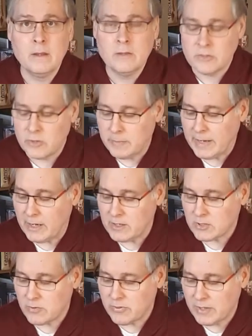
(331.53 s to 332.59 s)
So you might
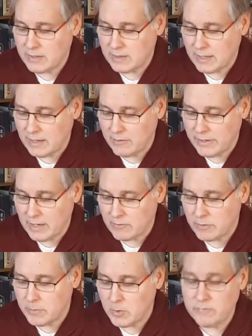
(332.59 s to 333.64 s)
also think that, yeah,
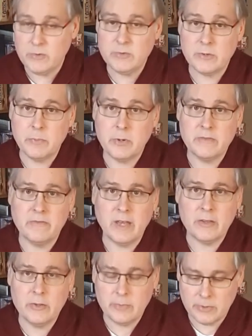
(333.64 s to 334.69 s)
remote views are pretty
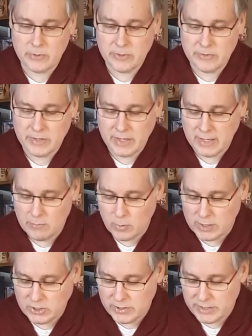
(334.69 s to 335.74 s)
valuable earlier in the game.
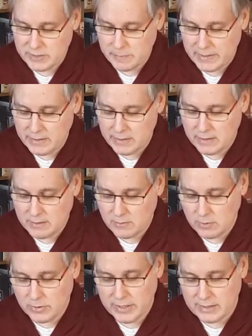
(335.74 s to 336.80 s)
Why should I spend it
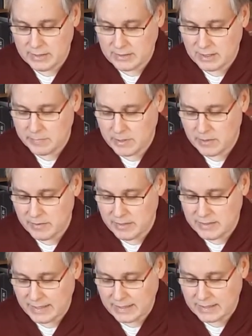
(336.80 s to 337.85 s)
looking at the top card of the
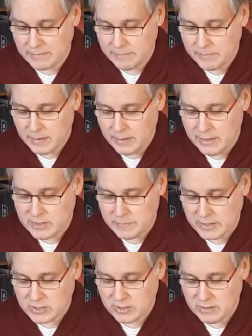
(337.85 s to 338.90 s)
deck,
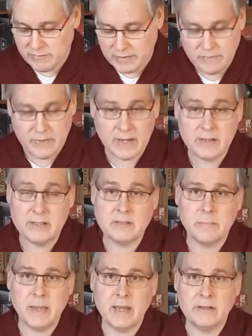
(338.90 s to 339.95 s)
especially if I find it's a
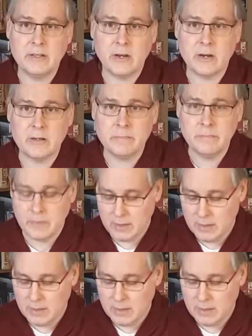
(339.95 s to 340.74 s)
bad card?